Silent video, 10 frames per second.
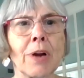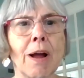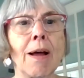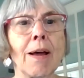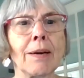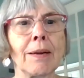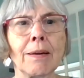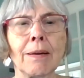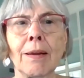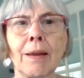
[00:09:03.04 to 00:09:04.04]
of God
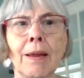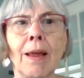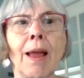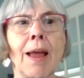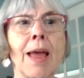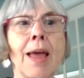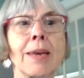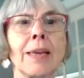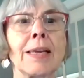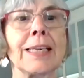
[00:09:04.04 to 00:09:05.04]

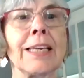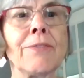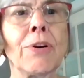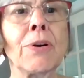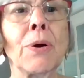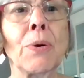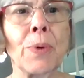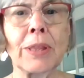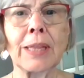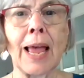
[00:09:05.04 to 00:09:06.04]
and live
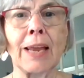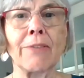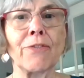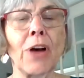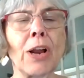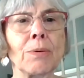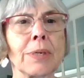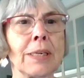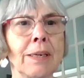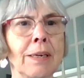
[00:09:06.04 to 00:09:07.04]
with that, follow
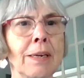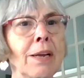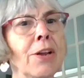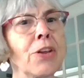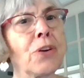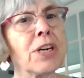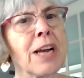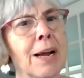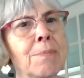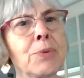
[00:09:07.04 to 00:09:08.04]
it, you can
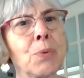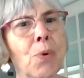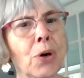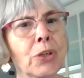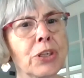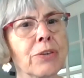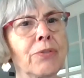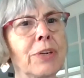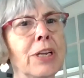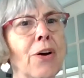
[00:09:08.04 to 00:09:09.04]
come to walk
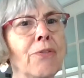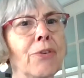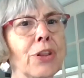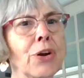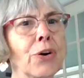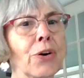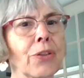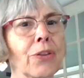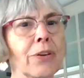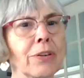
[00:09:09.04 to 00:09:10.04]
cheerfully over the
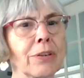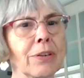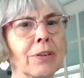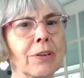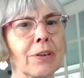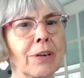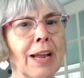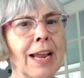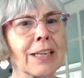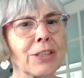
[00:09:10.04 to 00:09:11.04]
earth,
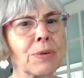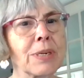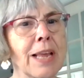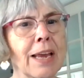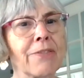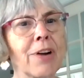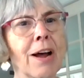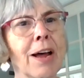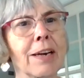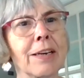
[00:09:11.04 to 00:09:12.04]
answering that of
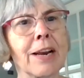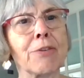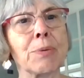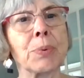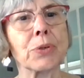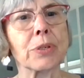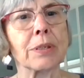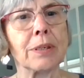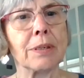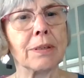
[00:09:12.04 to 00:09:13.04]
God in every person.